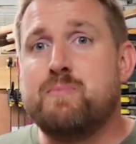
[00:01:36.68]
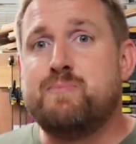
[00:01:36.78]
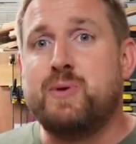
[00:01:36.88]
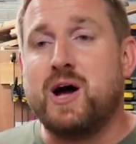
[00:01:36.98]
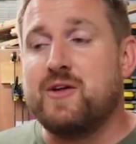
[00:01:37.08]

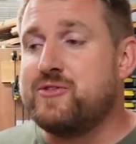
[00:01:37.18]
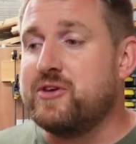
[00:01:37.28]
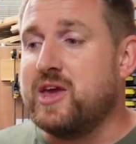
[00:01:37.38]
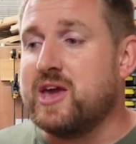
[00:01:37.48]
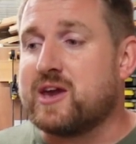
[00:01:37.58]
but
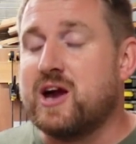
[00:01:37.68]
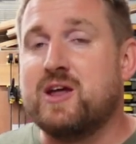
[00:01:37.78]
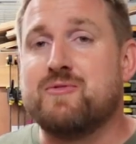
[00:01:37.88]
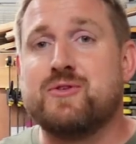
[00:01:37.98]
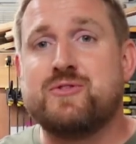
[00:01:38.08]
it kind
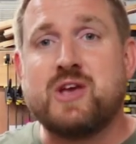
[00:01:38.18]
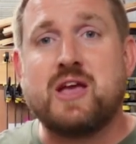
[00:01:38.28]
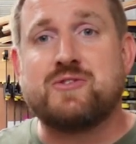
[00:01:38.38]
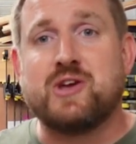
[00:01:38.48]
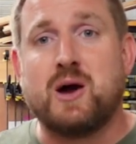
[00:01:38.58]
of
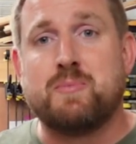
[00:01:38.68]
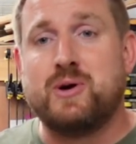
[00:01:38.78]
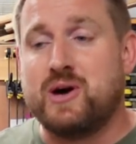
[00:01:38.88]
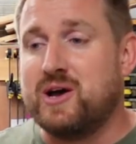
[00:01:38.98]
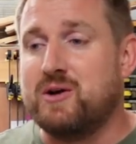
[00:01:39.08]
sets up
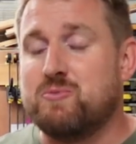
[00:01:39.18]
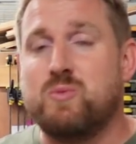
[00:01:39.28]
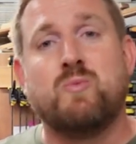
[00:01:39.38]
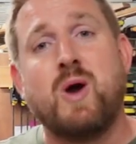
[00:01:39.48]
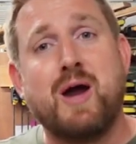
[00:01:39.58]

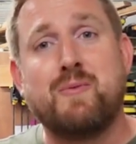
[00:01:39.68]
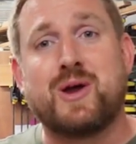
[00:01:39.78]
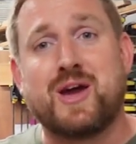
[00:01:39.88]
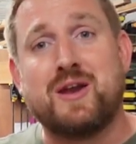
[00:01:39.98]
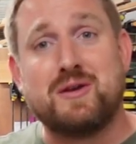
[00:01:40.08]
where we're
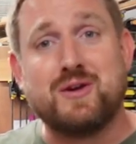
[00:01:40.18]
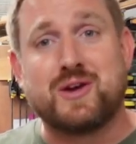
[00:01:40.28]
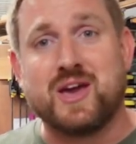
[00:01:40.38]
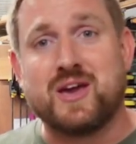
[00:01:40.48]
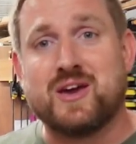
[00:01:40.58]
kind of
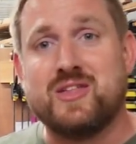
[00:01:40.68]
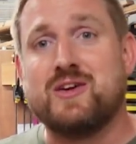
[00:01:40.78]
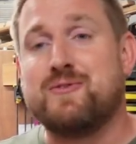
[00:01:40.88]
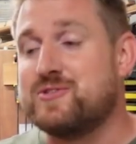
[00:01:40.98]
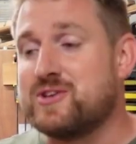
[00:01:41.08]
looking and
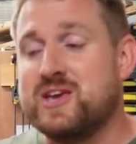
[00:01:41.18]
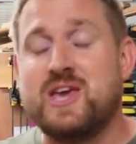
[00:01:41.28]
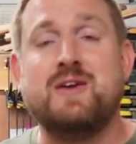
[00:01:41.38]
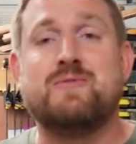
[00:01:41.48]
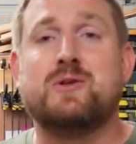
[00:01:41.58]
if it's
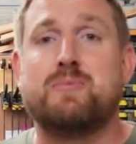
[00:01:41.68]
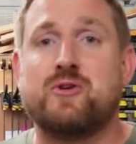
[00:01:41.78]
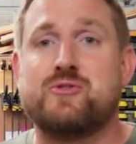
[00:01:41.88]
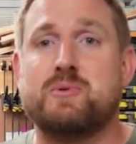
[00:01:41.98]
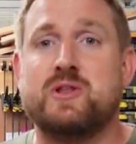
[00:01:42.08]
even a
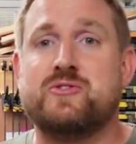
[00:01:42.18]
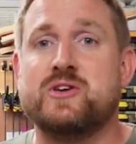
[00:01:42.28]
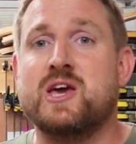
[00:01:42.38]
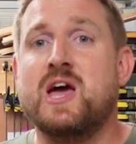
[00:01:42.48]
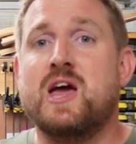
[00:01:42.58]

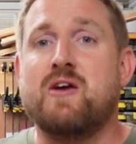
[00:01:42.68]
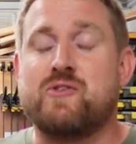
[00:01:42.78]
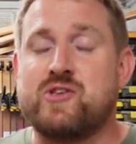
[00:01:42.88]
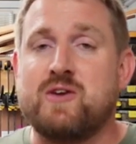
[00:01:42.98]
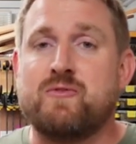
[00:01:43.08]
possibility, if
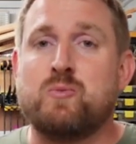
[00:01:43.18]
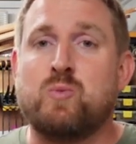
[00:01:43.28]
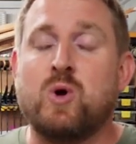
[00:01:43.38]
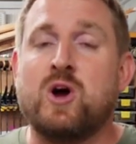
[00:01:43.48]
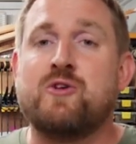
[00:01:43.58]
it's even
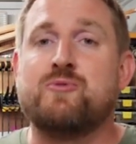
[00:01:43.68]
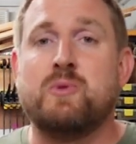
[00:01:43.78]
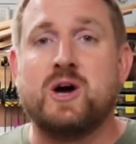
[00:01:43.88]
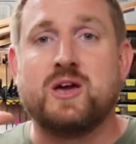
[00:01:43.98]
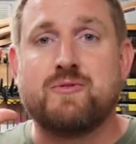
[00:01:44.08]
worth
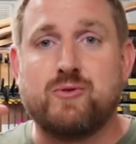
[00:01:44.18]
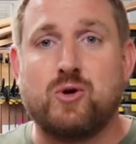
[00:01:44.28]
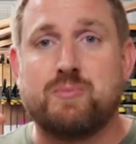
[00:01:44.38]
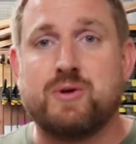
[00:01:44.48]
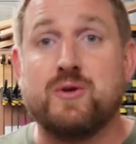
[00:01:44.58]
my
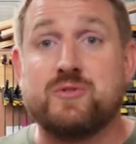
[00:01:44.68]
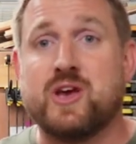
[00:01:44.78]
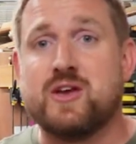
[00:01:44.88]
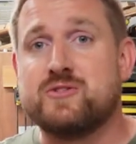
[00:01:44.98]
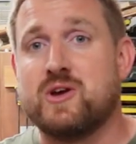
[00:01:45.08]
thought
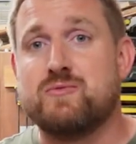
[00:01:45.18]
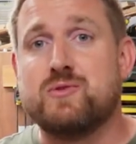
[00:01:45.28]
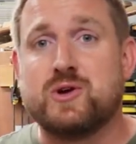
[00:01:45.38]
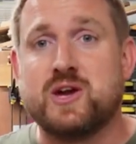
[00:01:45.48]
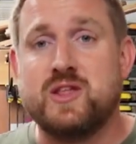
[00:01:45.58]
process of
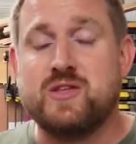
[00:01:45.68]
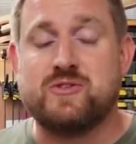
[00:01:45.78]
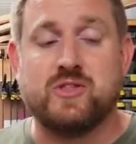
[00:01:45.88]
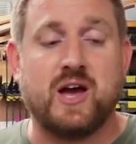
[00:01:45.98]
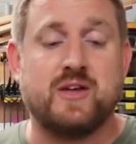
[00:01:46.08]
looking
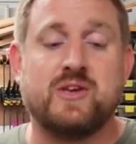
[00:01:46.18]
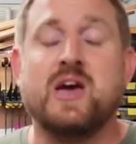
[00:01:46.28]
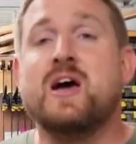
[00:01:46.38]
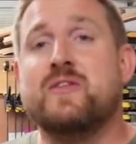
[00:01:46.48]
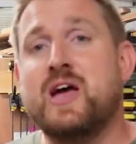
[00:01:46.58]
into that.
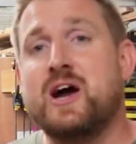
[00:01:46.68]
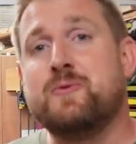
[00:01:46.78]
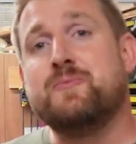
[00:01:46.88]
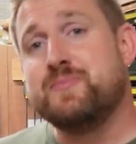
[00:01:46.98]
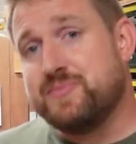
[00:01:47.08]

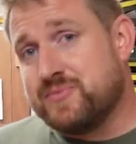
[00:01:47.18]
Now,